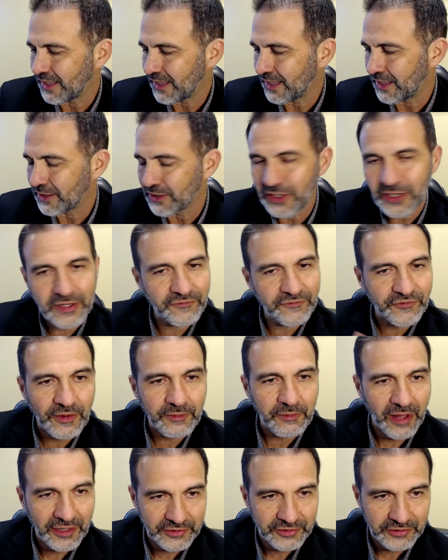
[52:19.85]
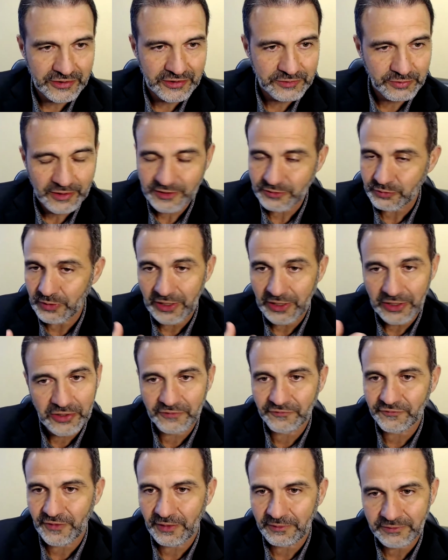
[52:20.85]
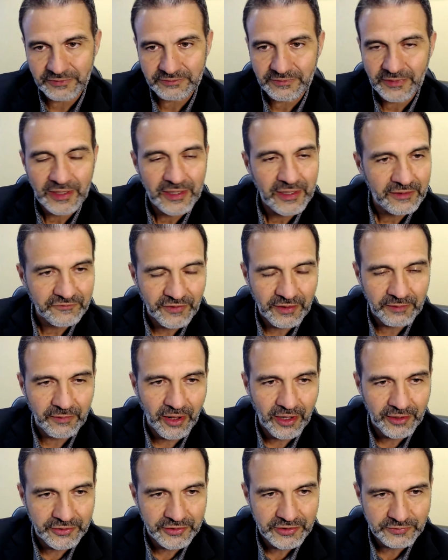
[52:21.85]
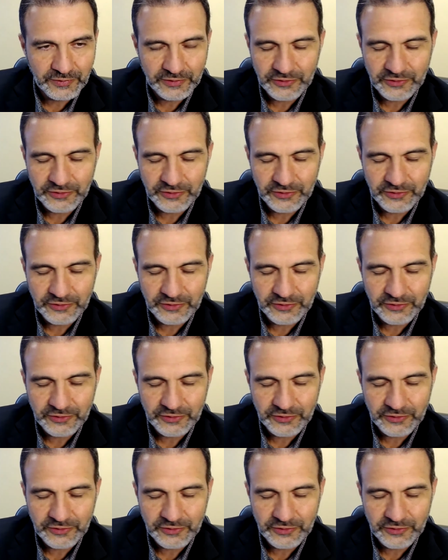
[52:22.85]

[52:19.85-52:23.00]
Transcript: learn from others because we learn from others.